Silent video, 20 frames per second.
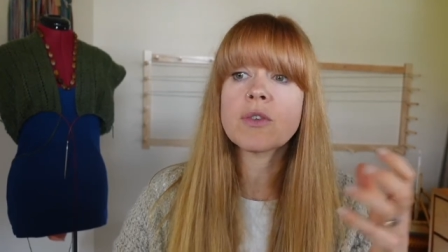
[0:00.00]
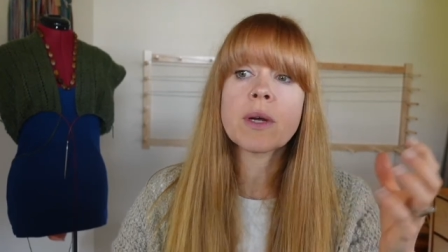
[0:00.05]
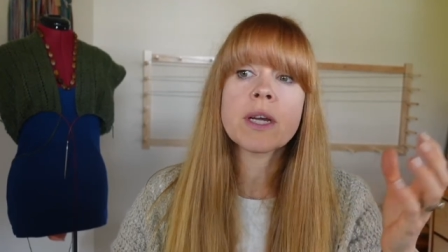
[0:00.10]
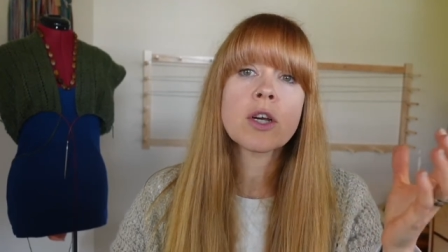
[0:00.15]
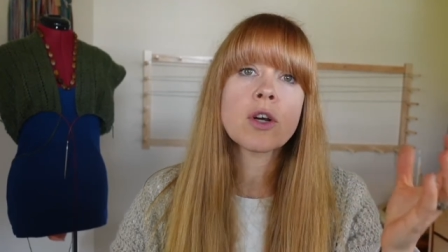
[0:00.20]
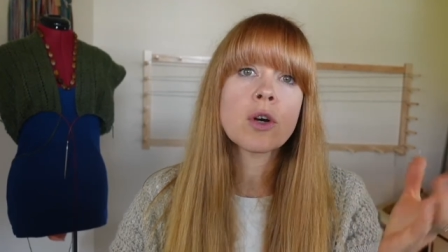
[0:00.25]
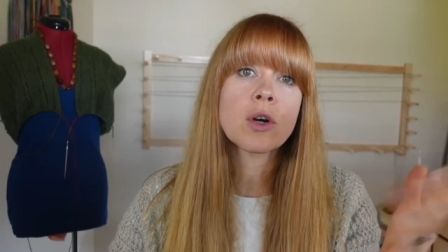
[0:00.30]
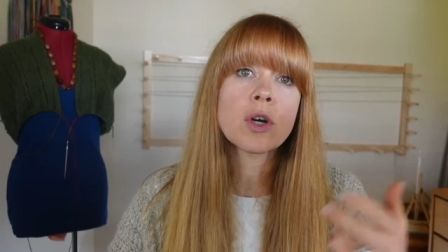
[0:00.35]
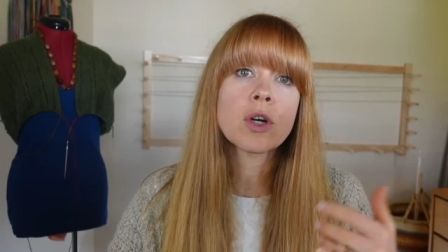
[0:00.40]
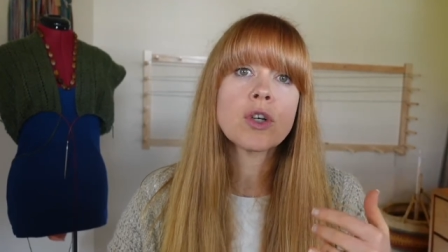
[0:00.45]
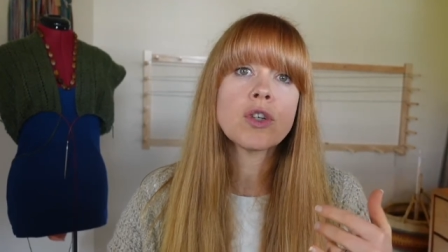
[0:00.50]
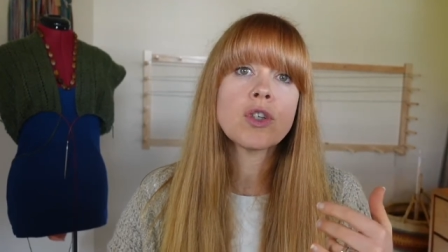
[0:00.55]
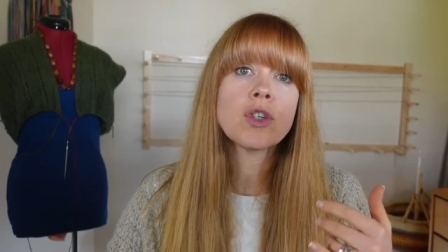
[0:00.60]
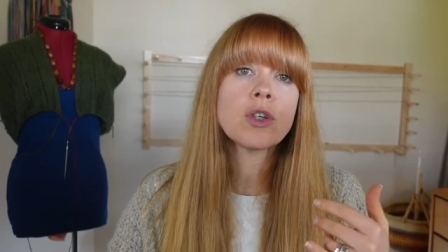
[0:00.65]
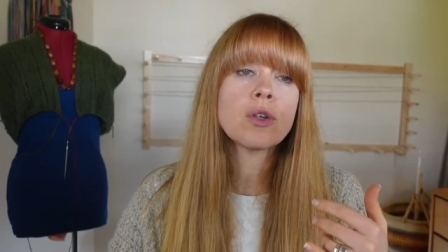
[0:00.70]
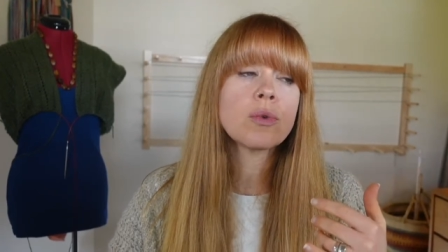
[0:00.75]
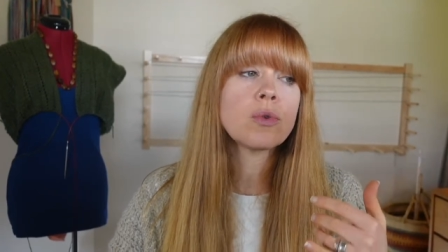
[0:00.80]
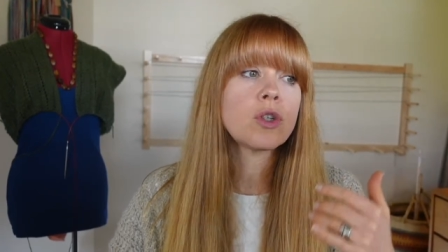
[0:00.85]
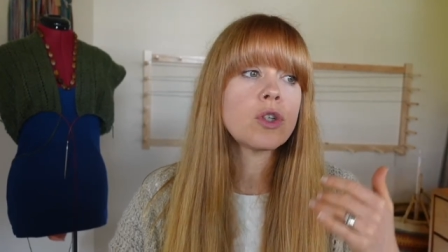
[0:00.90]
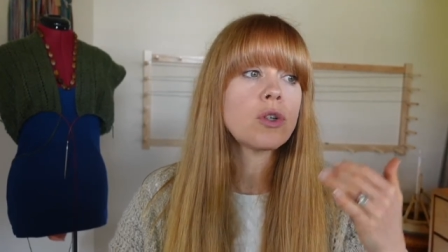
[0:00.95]
So I encourage
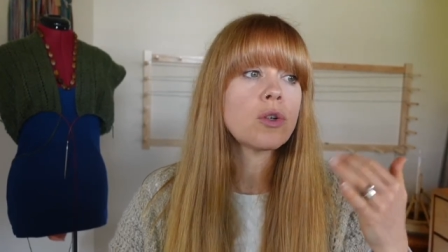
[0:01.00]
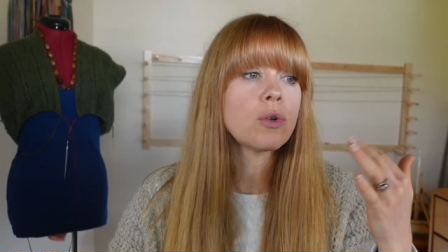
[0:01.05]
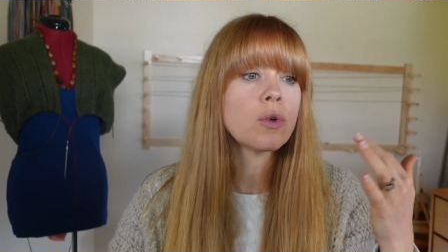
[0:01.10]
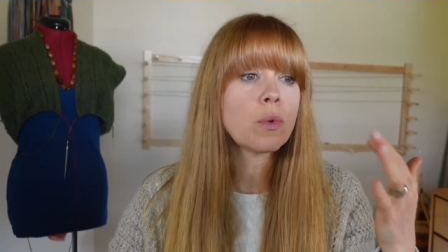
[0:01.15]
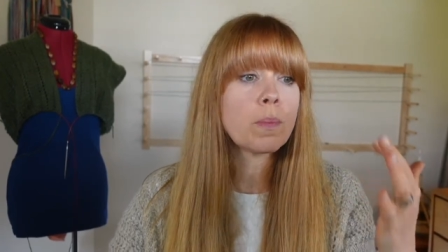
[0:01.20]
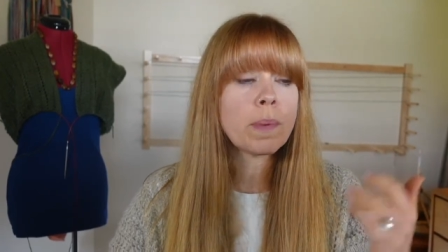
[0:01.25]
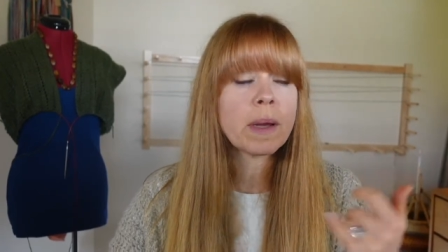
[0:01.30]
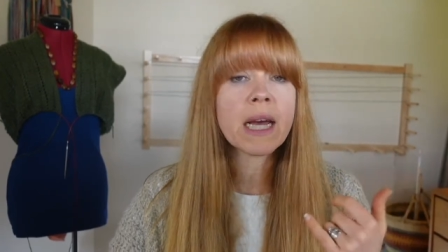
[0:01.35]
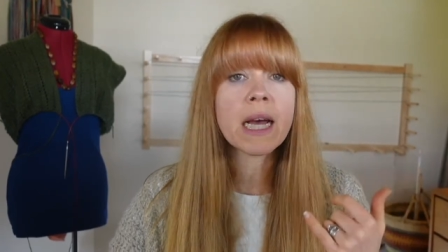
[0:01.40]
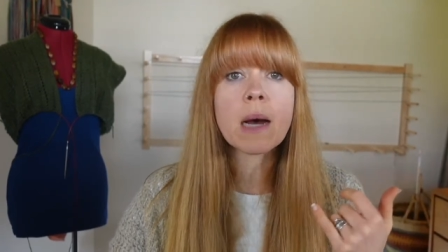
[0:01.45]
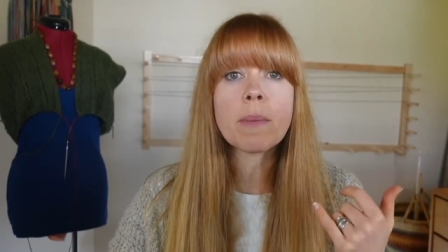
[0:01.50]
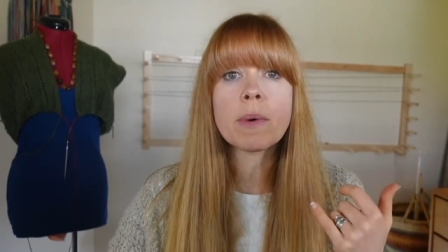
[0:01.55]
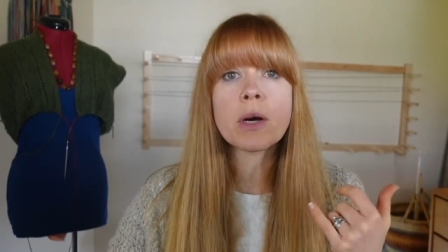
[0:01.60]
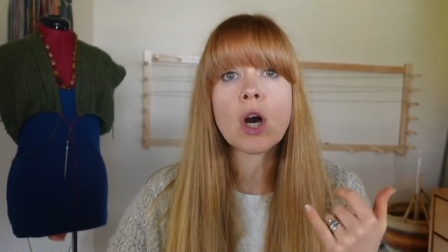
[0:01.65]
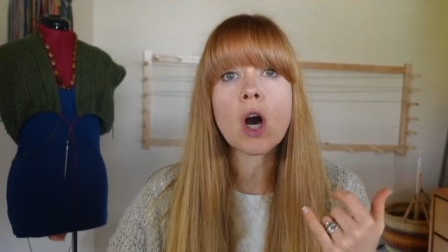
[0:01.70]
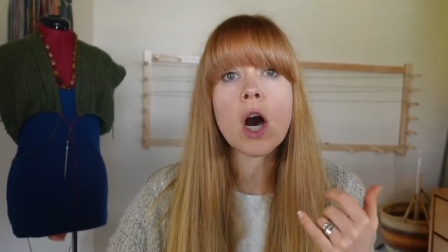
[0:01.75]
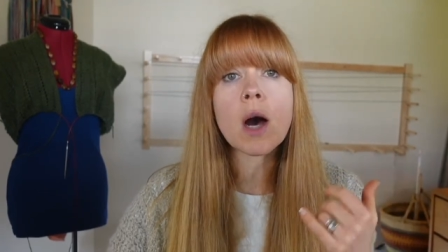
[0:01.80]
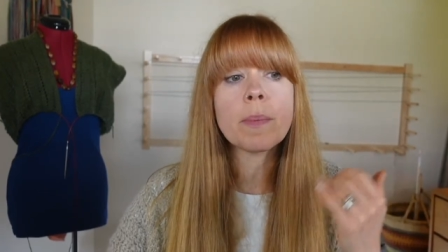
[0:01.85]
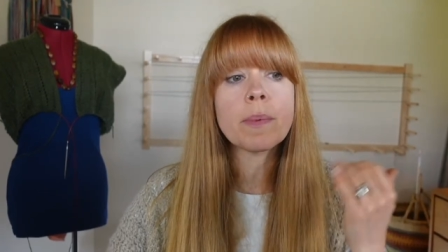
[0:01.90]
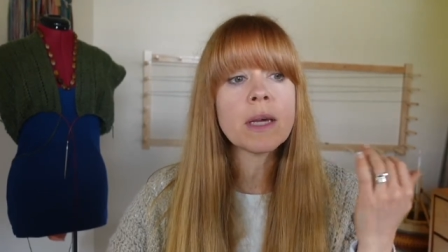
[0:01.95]
you to pick up a
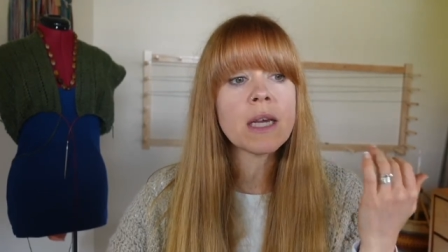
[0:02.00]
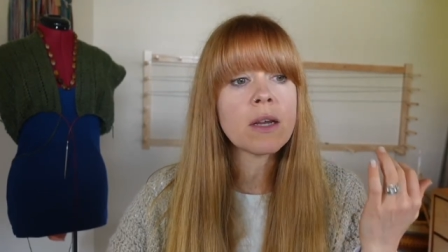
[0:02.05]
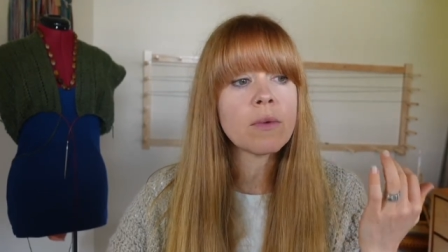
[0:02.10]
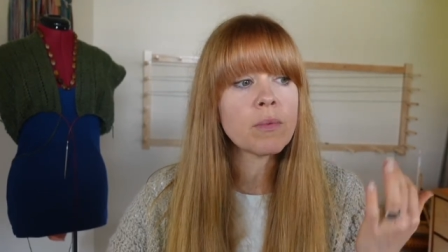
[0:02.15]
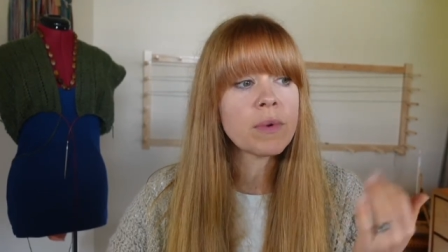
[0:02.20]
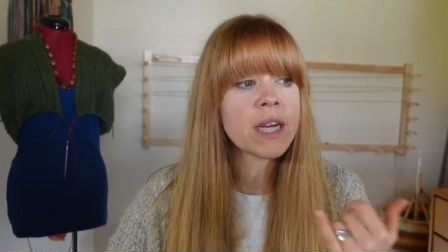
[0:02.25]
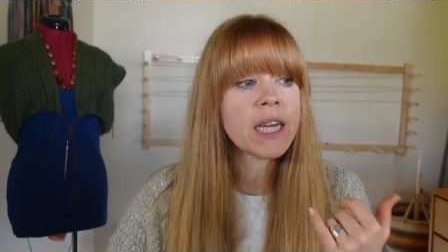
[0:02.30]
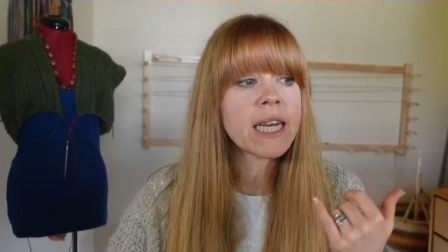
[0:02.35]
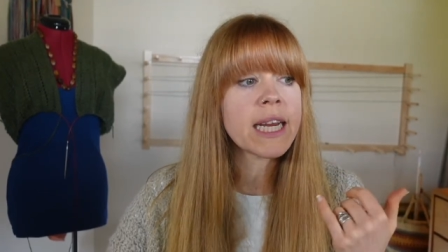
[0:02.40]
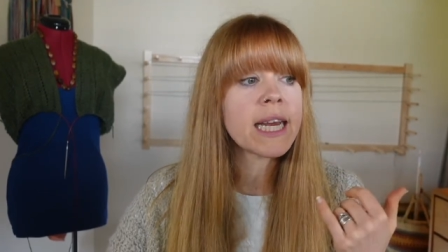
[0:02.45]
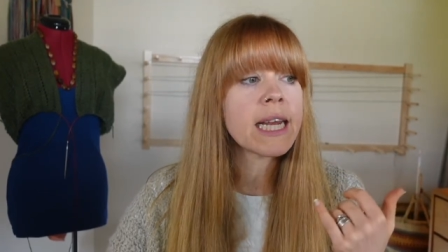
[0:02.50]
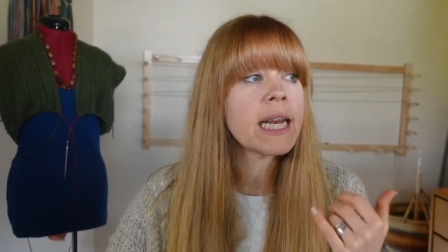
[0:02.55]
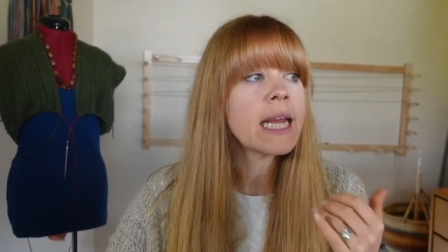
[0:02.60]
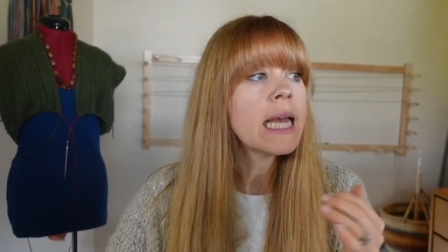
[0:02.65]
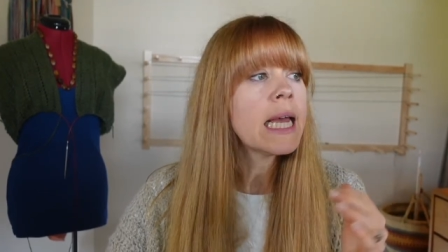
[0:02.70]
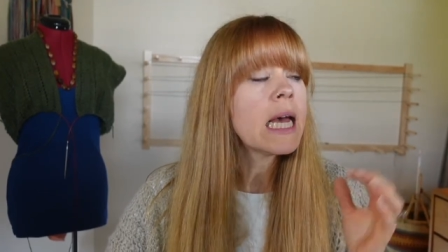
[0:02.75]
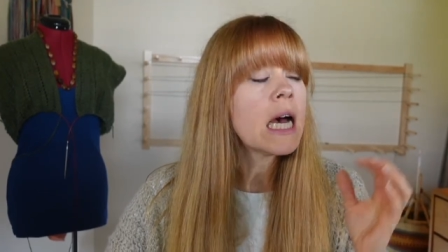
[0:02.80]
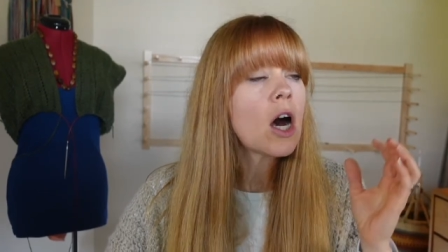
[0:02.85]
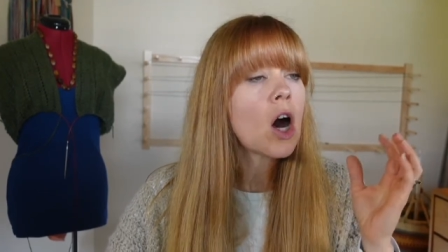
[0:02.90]
copy, read it,